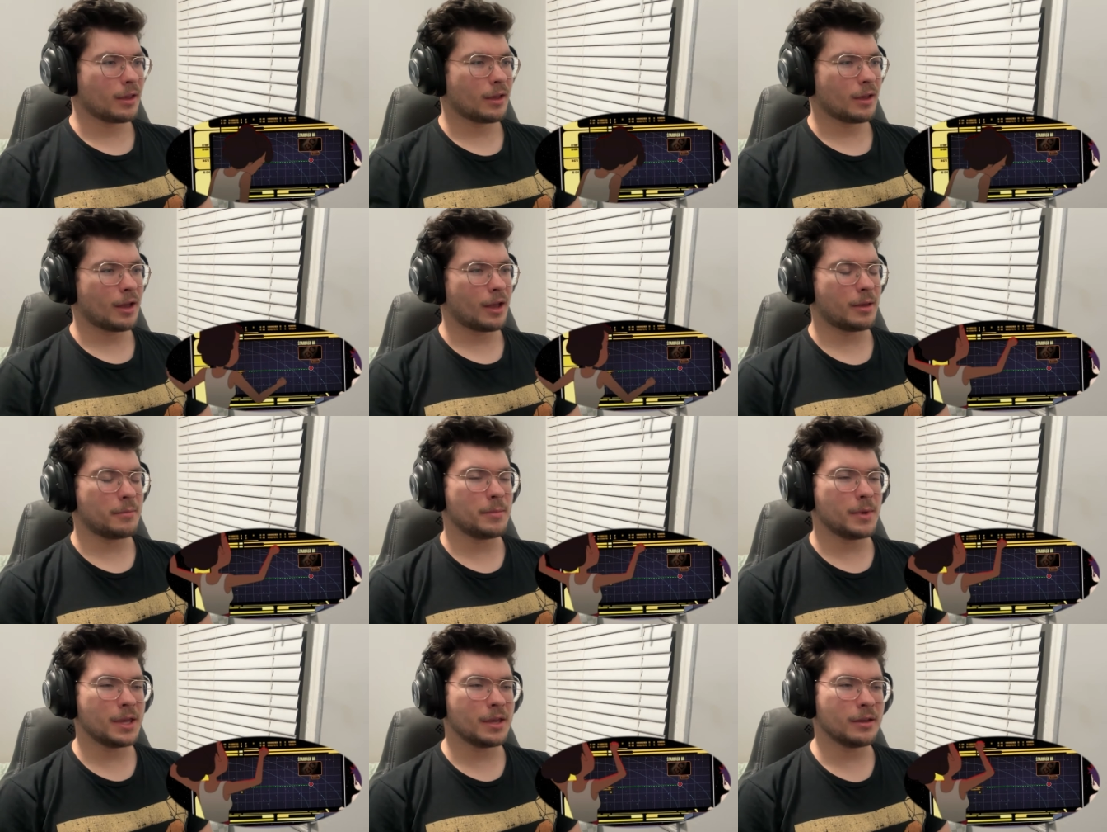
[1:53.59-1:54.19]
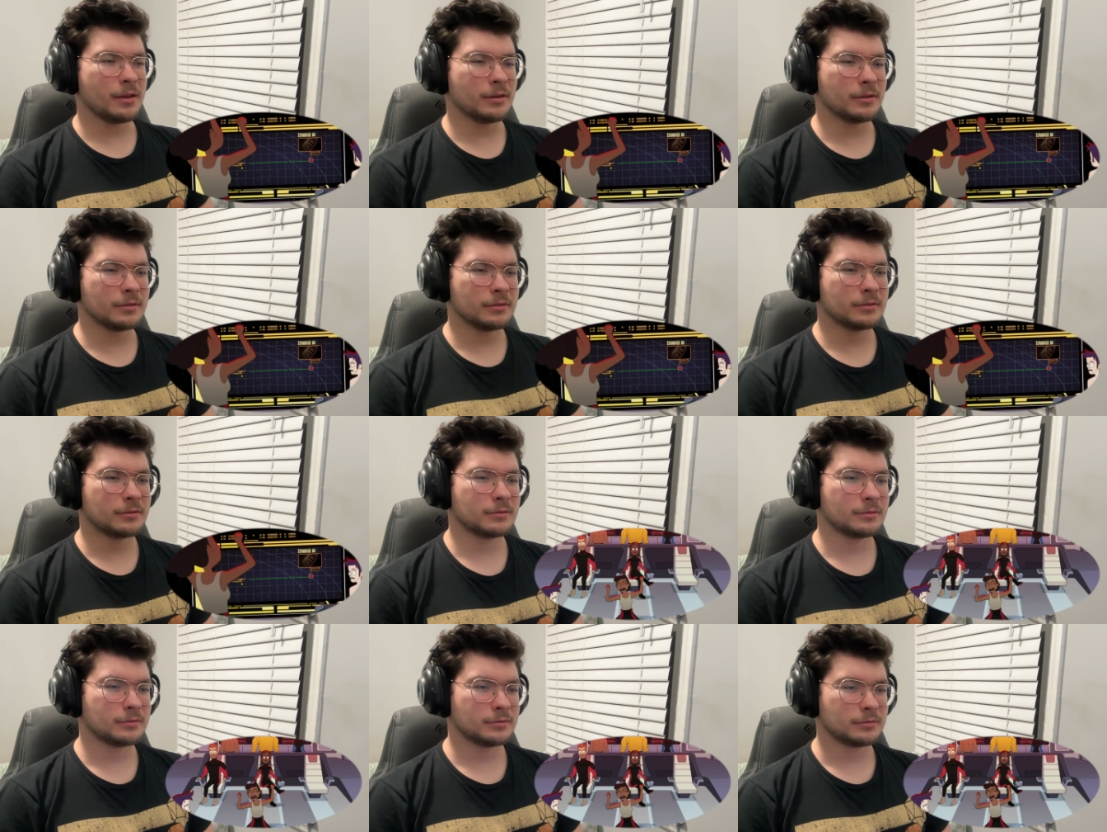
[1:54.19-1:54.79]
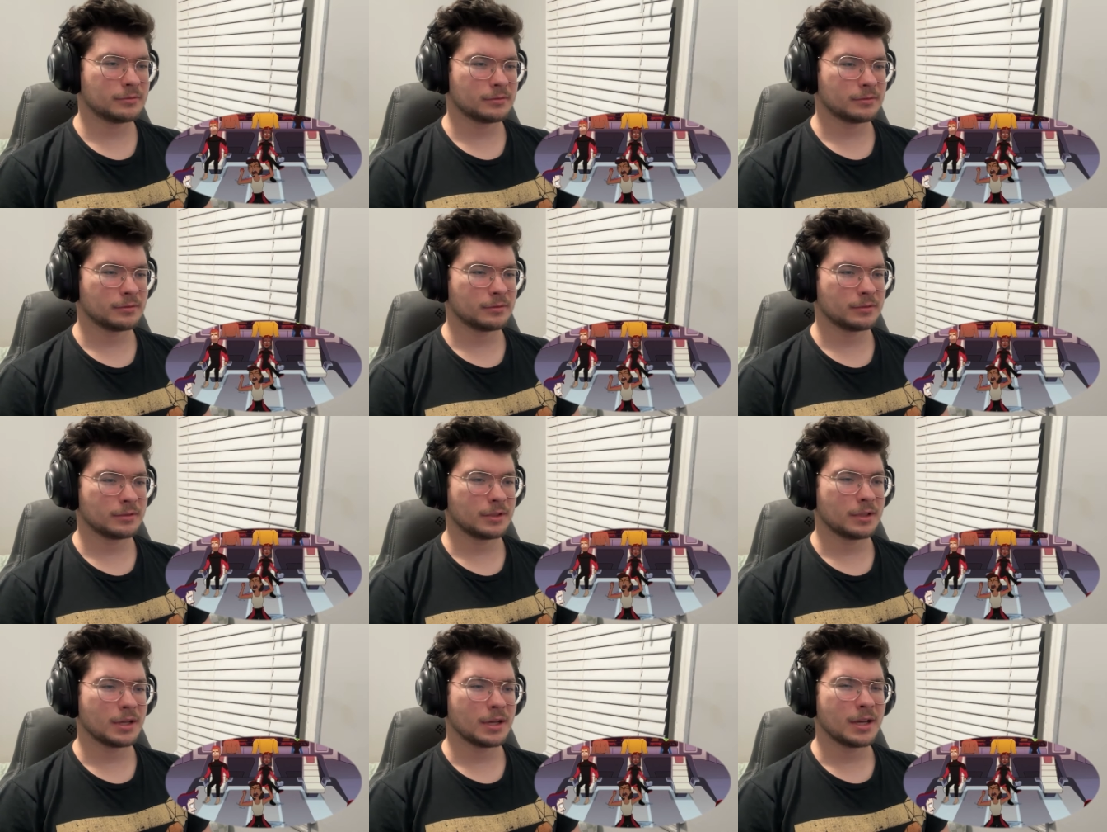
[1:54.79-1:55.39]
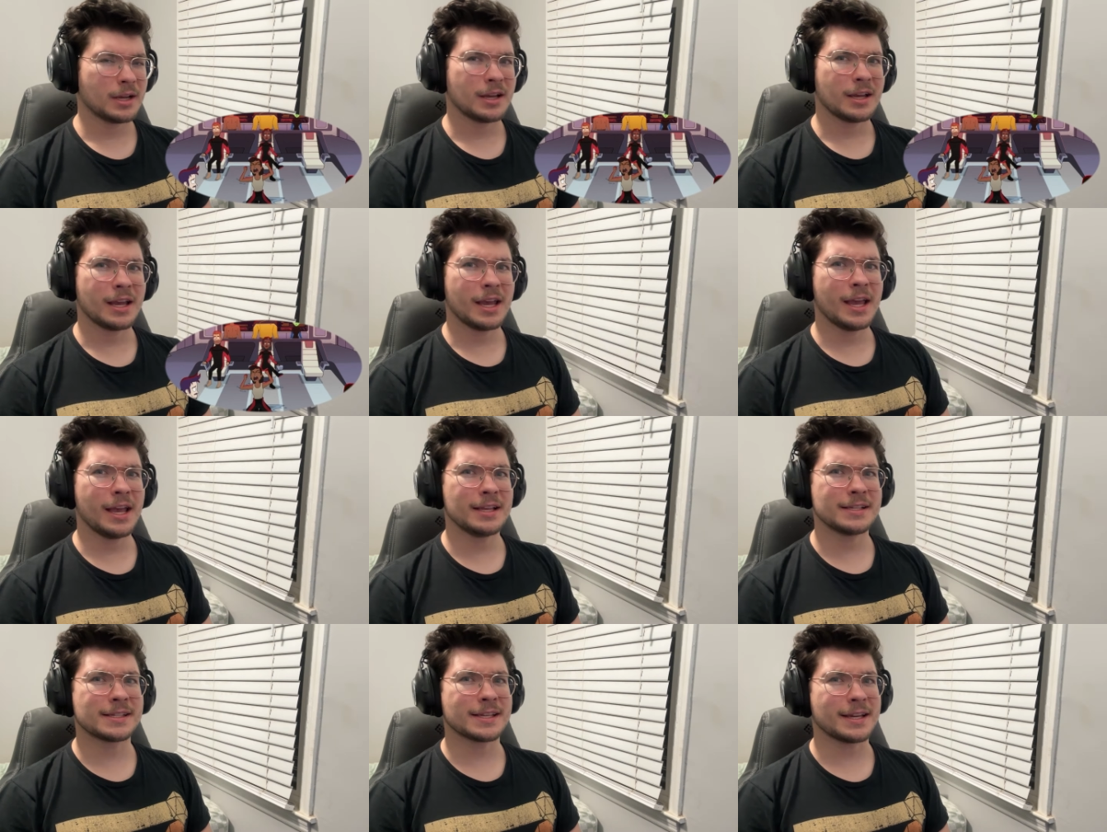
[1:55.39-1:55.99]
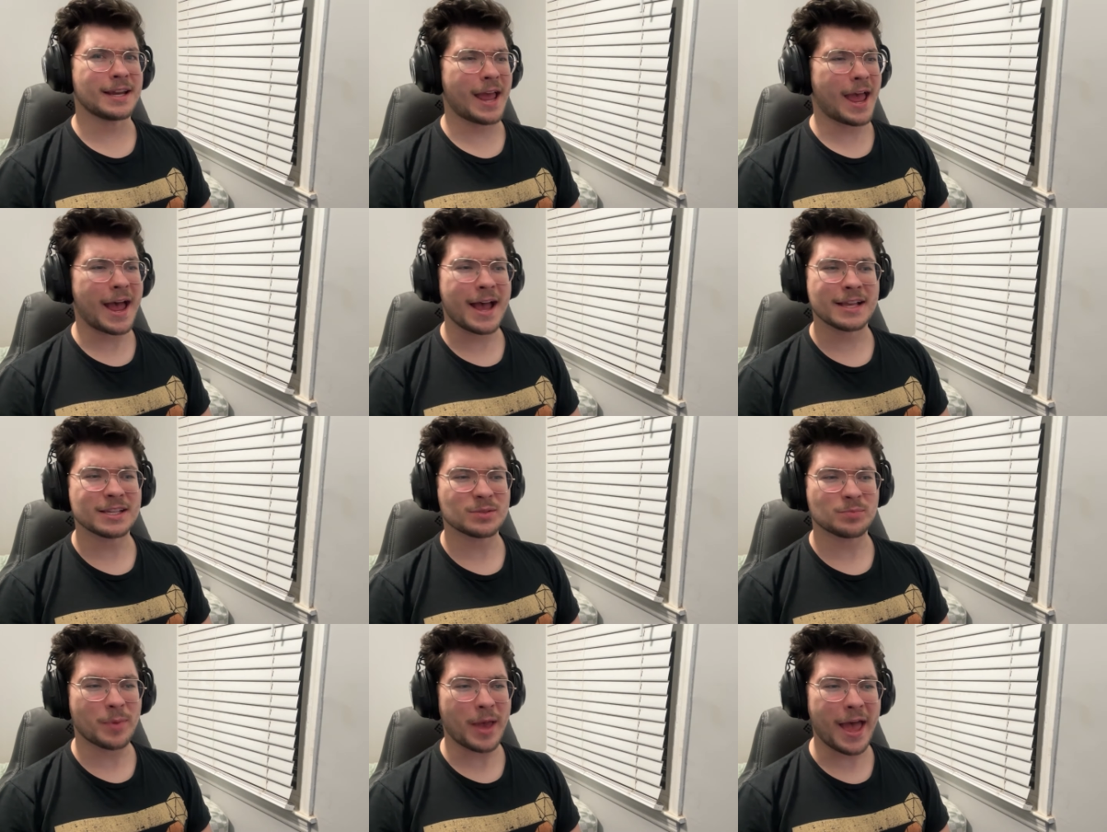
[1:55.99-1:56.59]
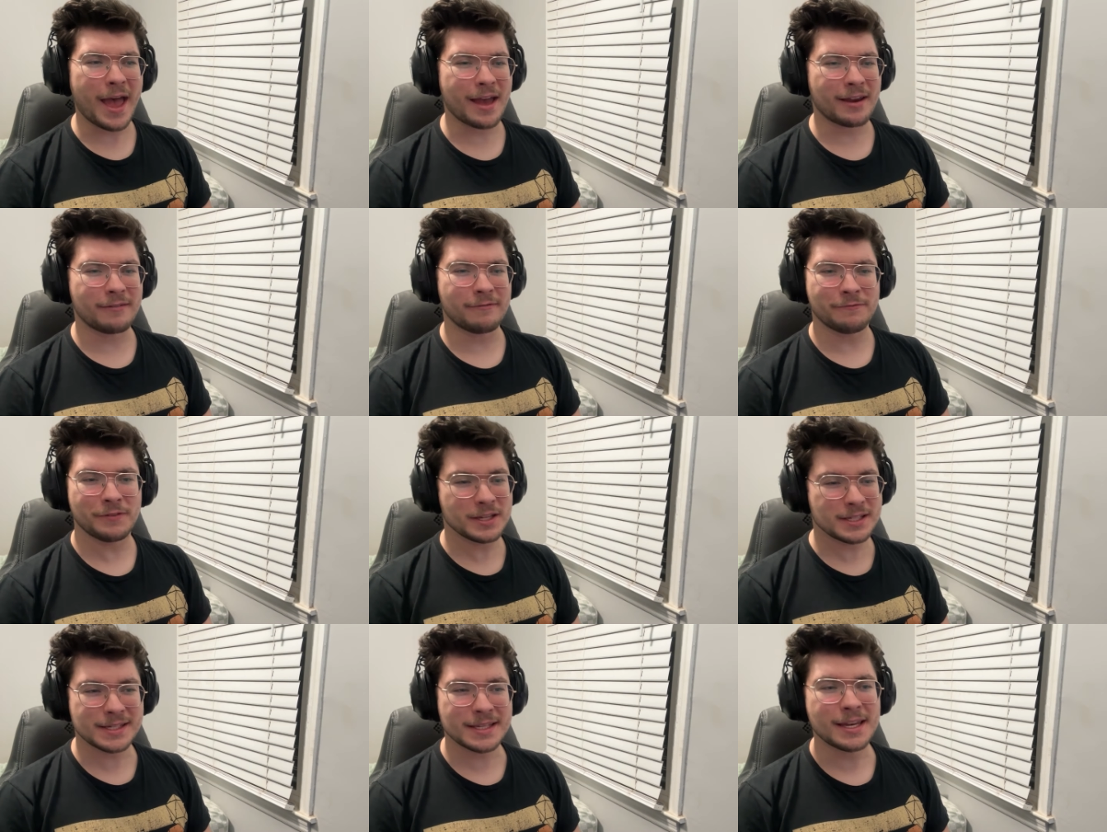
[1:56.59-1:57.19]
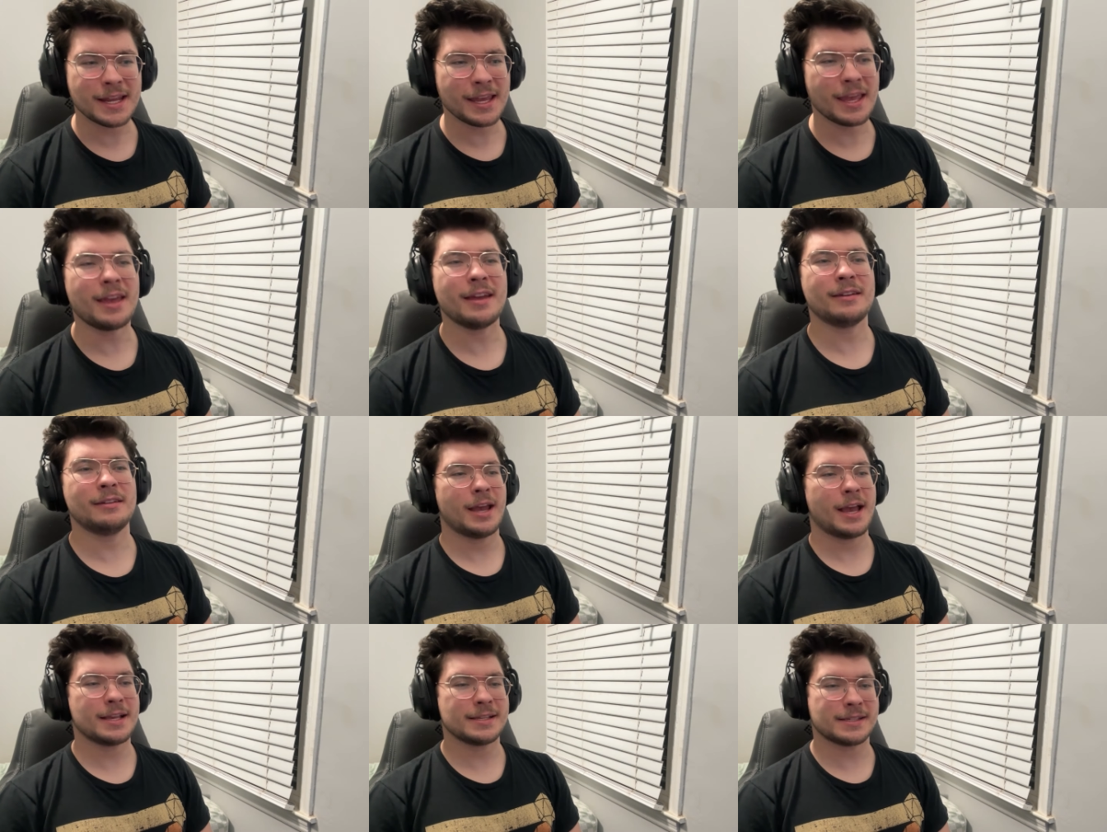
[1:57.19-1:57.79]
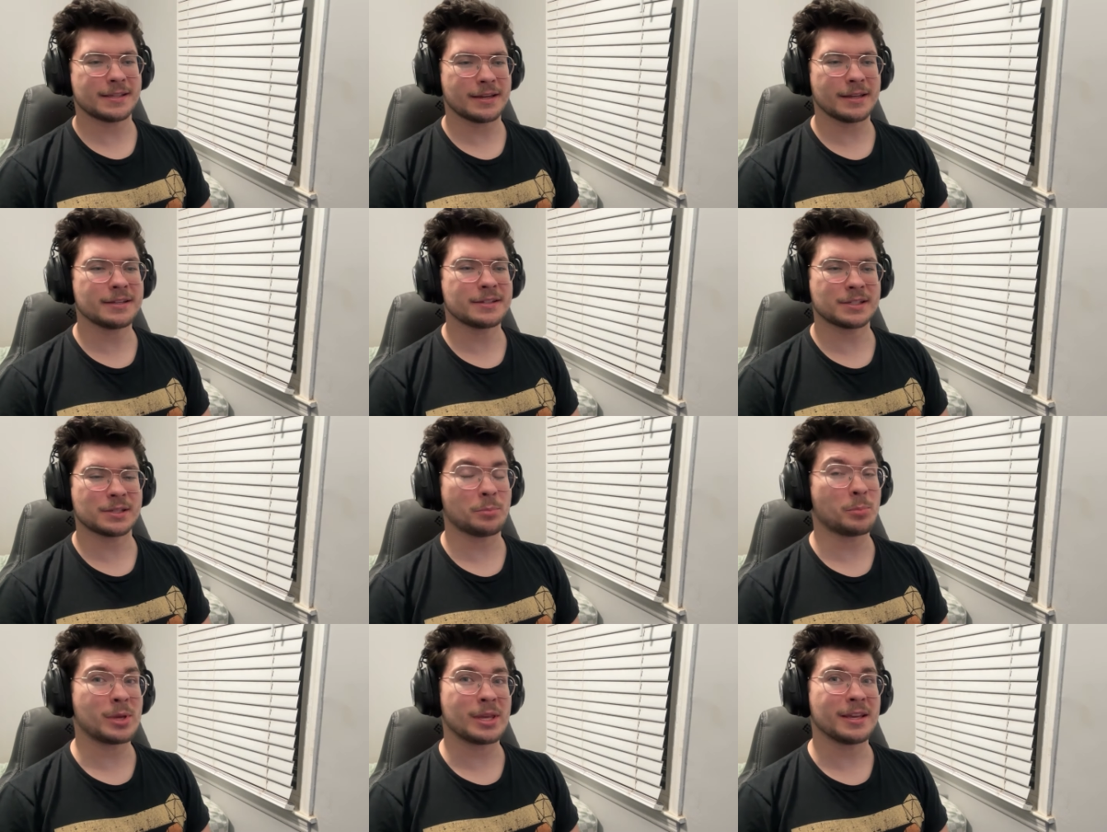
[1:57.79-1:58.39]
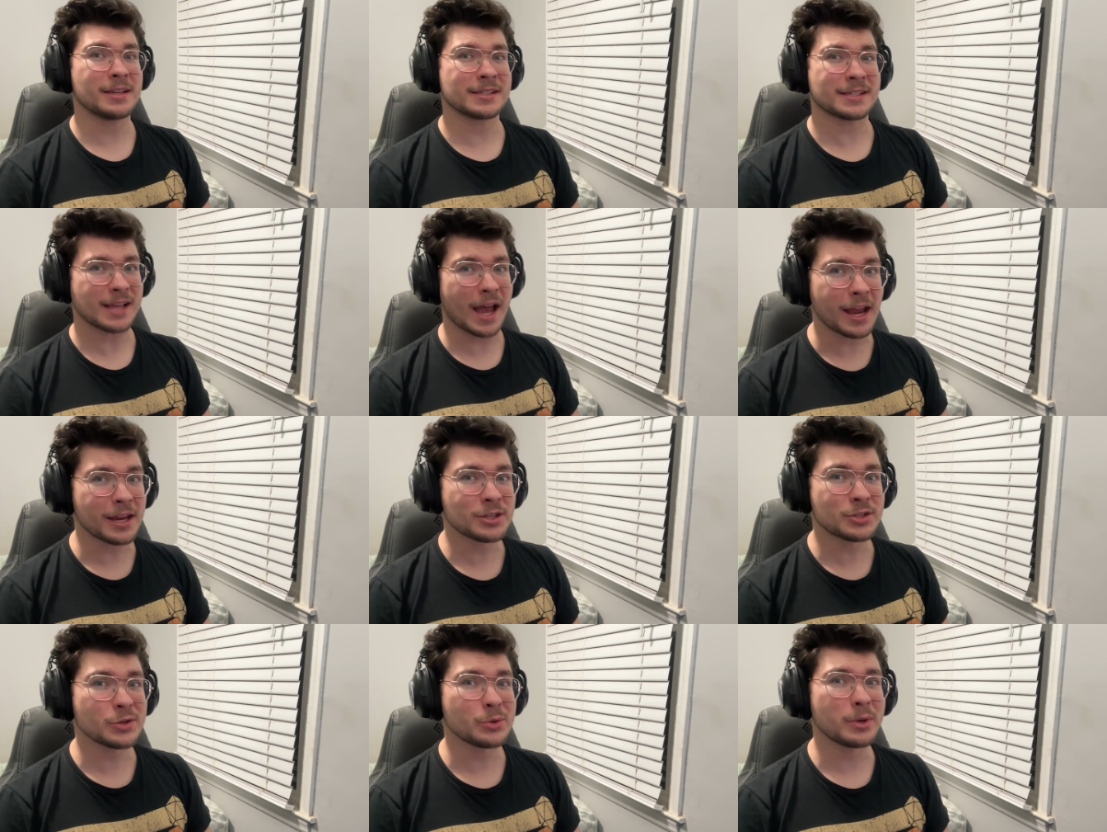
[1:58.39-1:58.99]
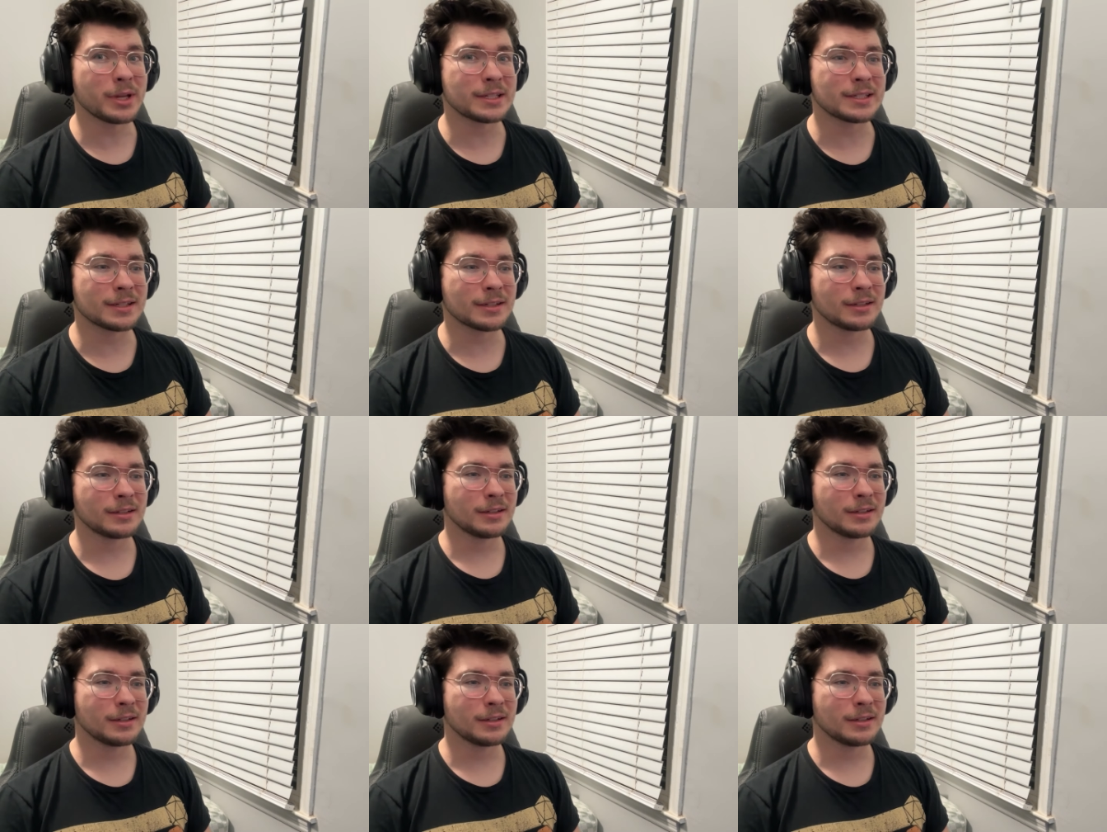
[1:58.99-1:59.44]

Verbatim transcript: No! I mean, is it as bad visiting it as it is to be assigned to it?